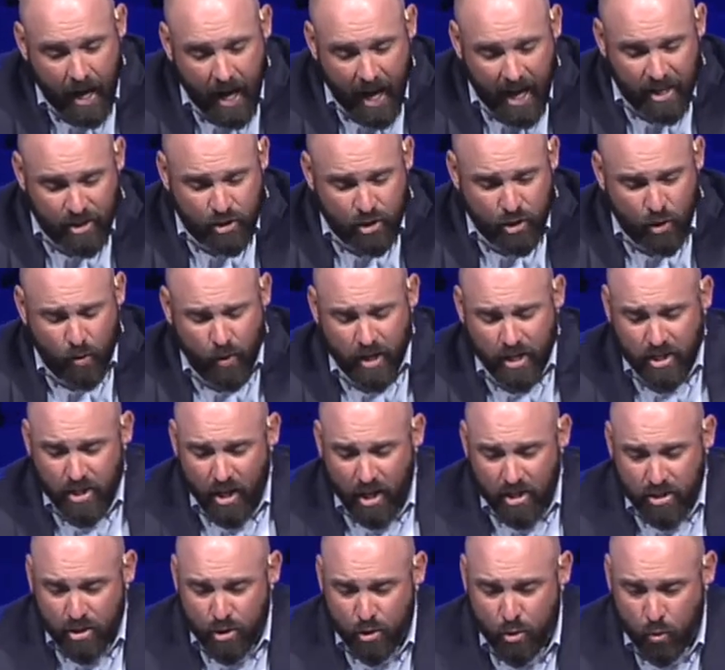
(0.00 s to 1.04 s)
And so it
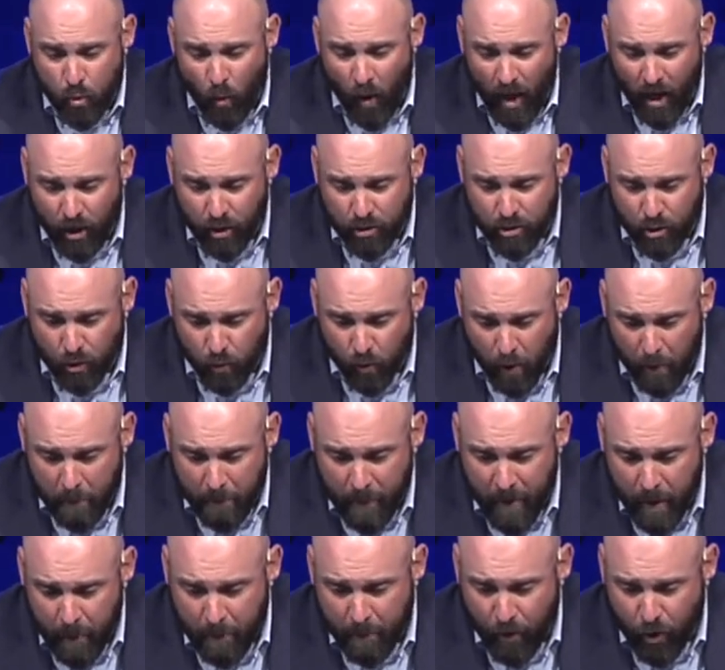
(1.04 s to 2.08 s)
does us well to
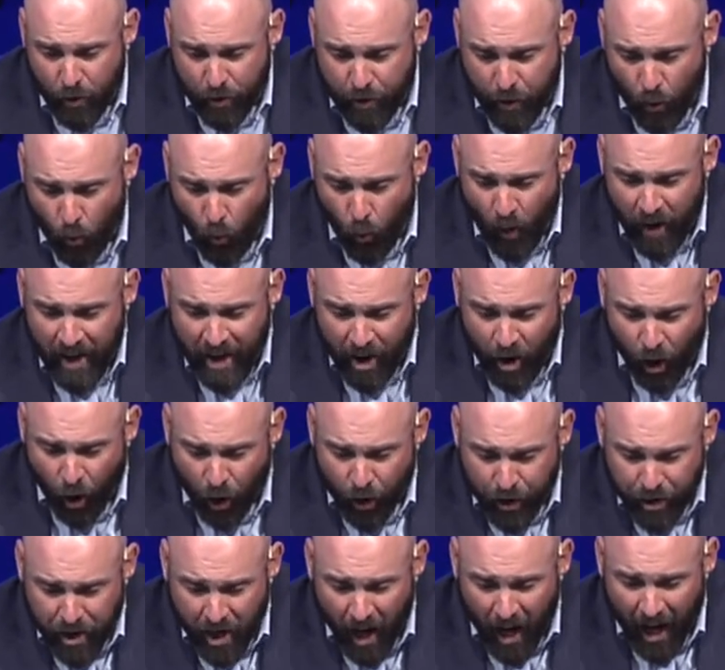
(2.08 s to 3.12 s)
remember that we
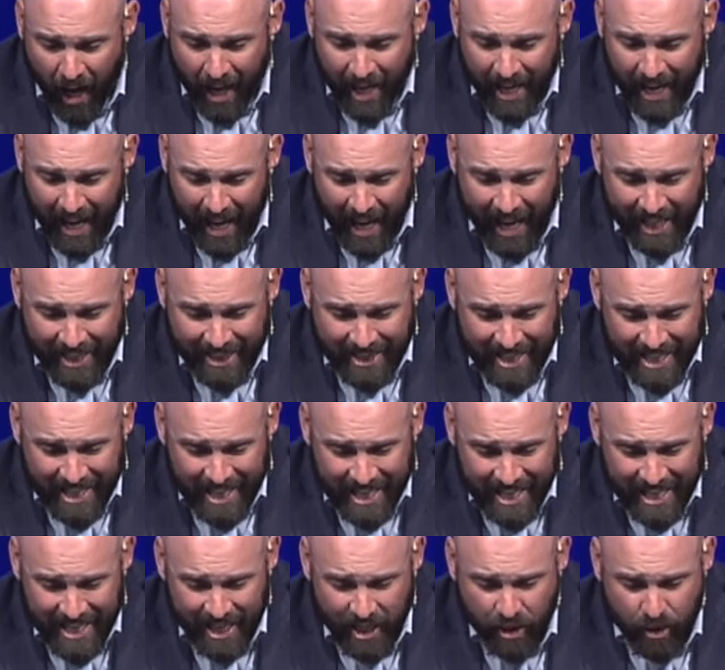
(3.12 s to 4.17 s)
are not at the
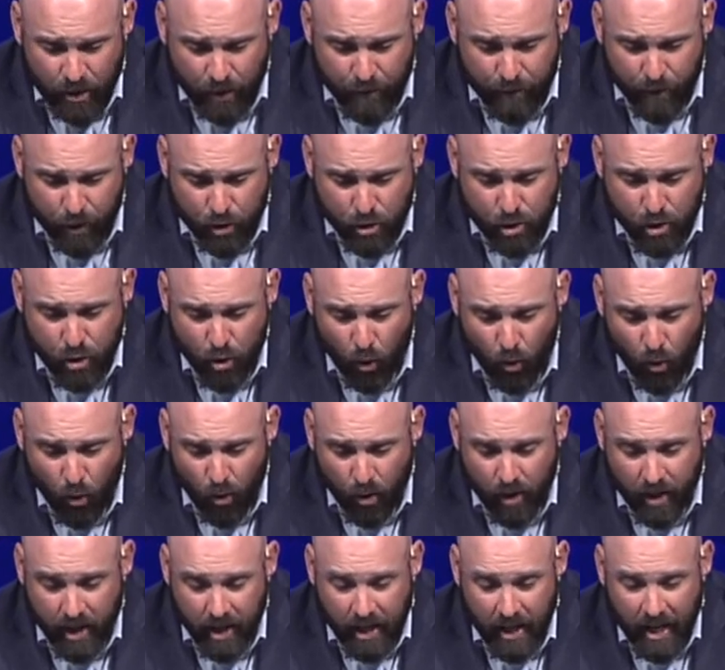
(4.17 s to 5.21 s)
end of the
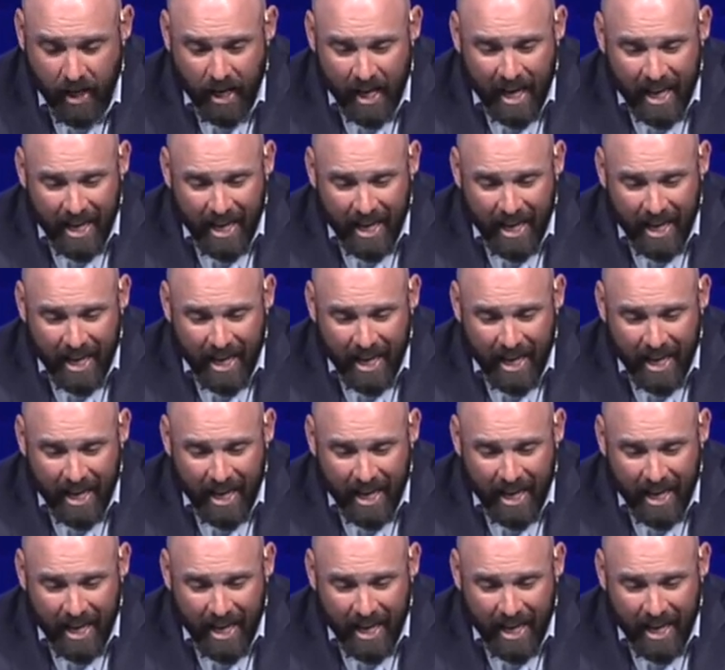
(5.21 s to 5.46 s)
story.